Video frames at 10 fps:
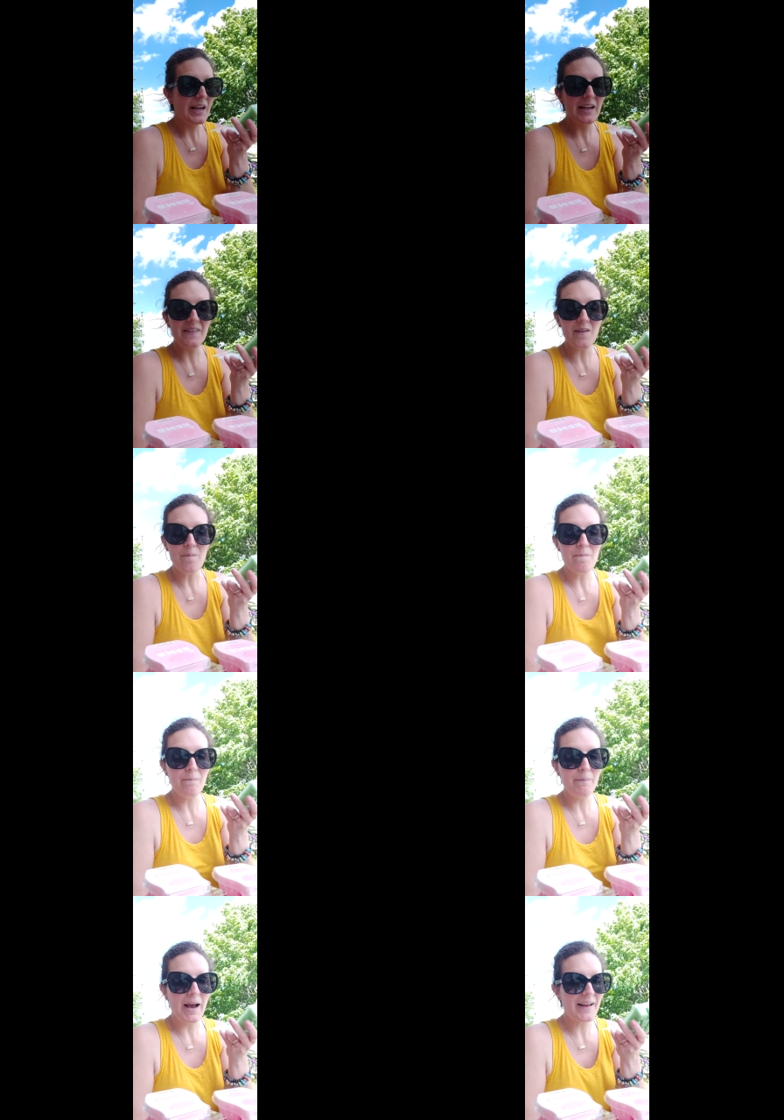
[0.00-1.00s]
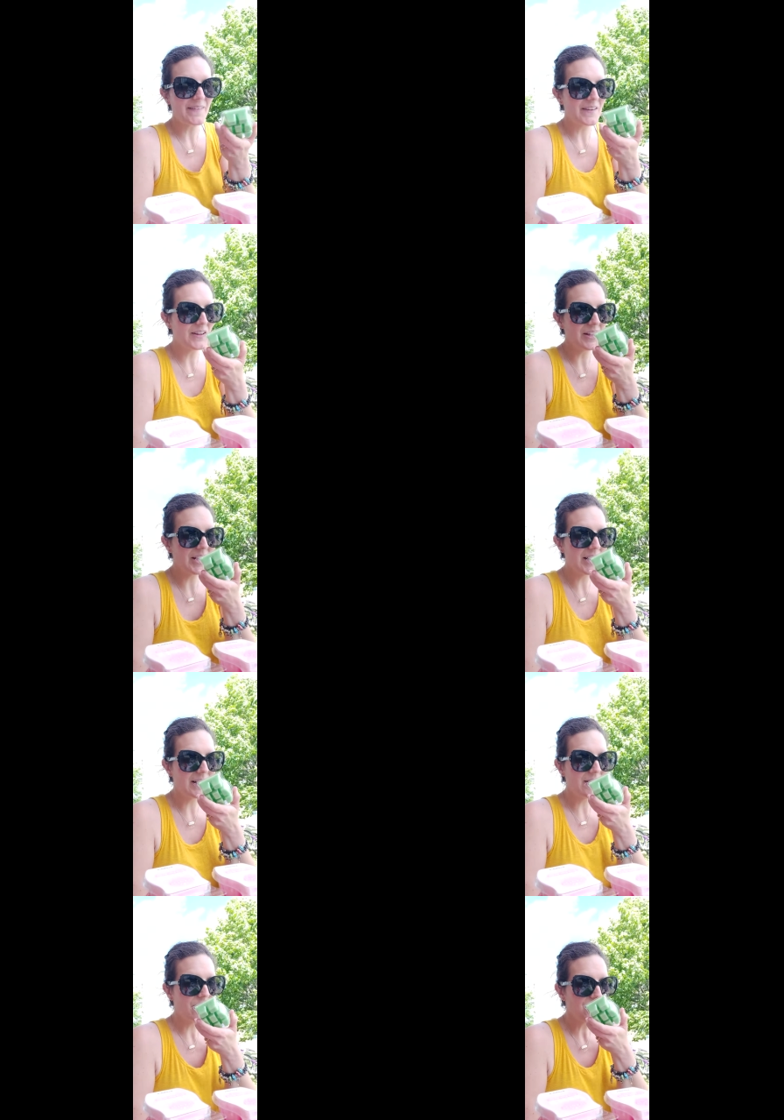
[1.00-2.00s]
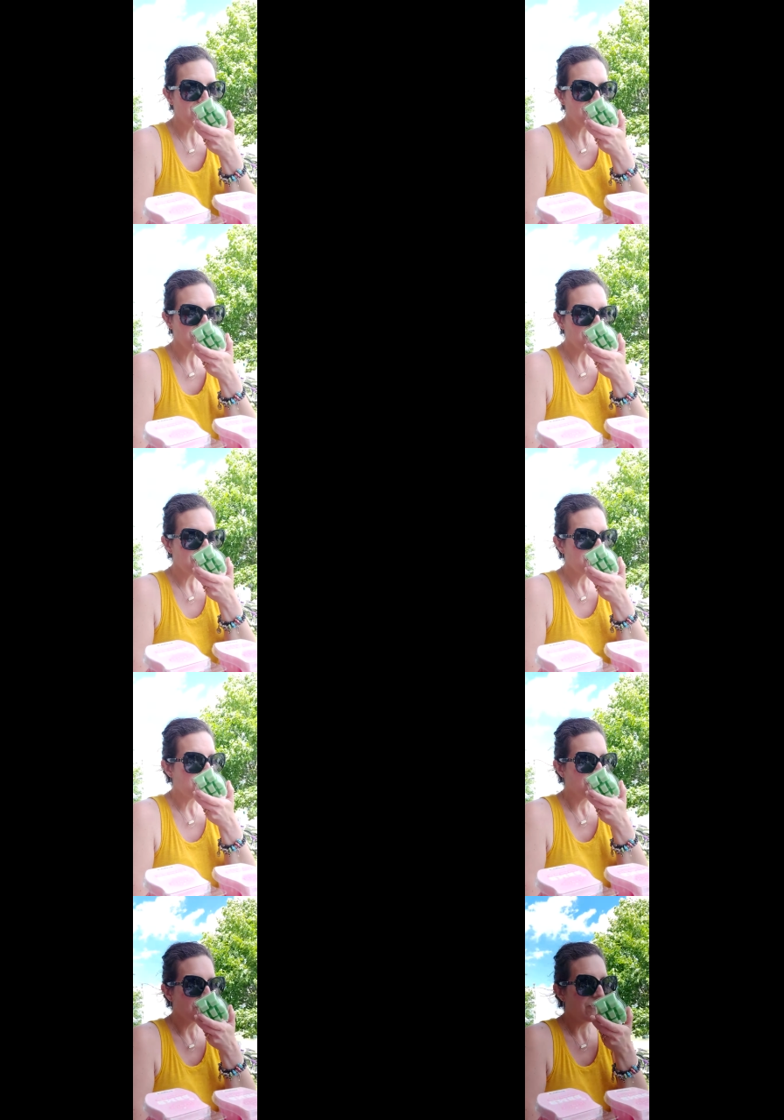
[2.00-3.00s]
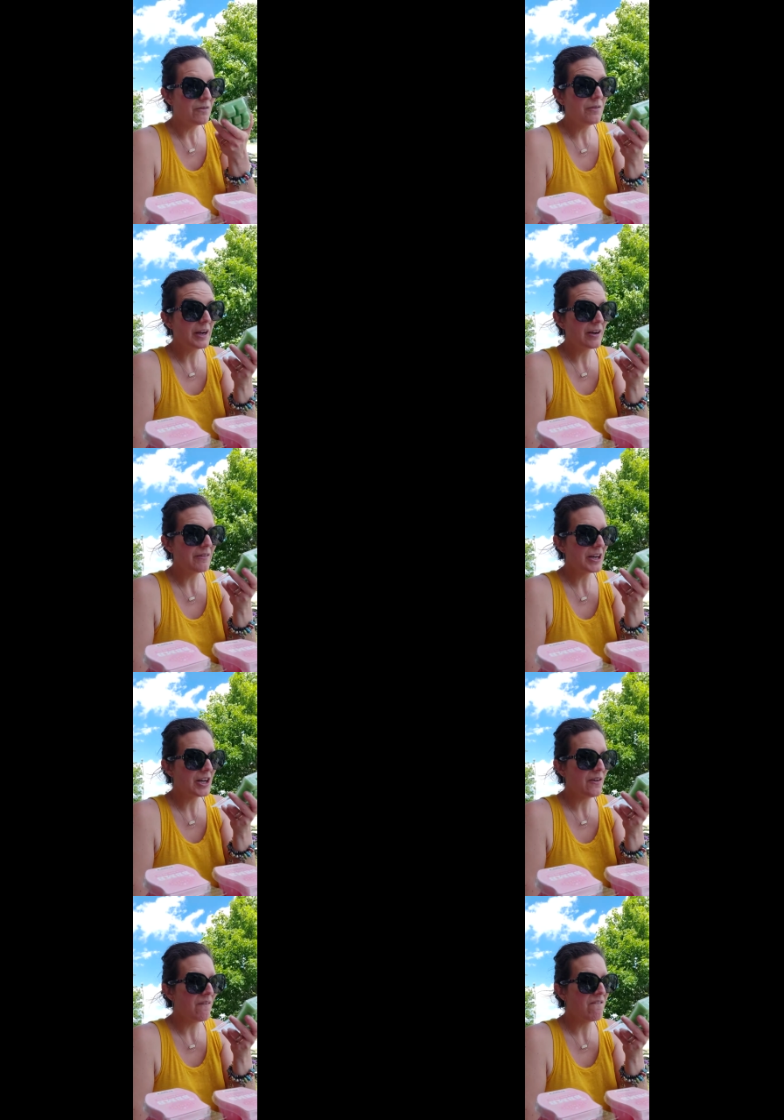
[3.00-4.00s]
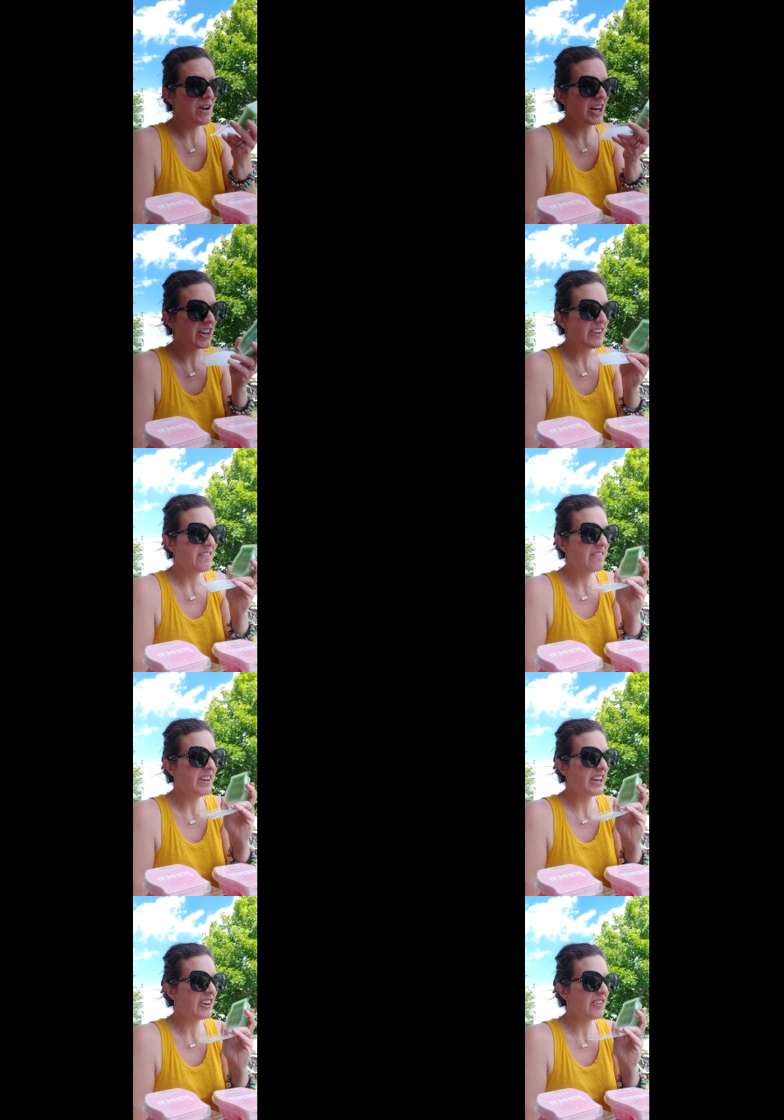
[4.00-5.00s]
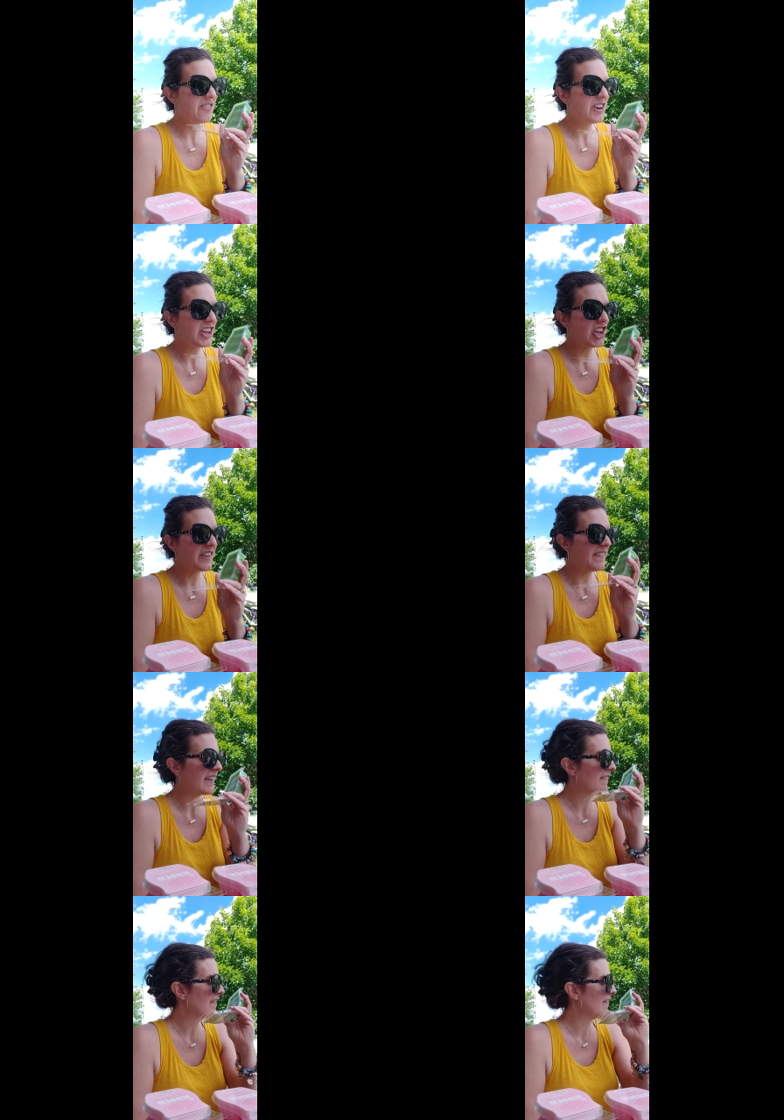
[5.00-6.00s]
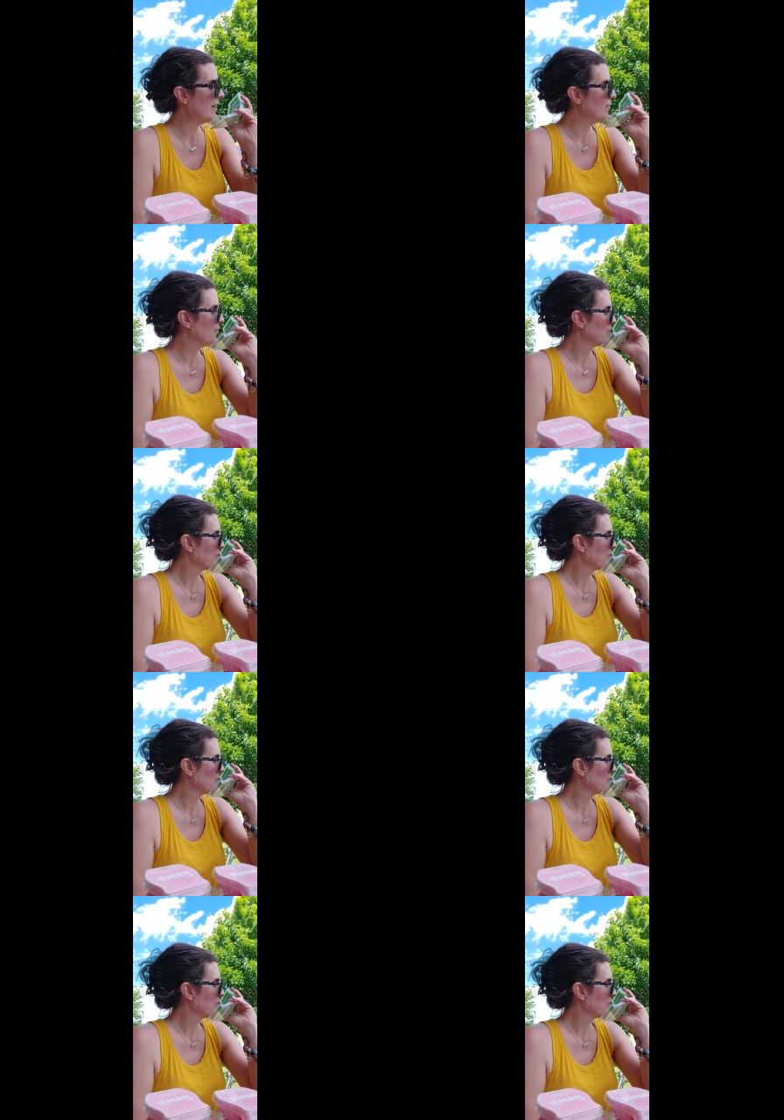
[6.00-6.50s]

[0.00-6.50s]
And it's a masculine, very, very, very, very fresh and sexy scent.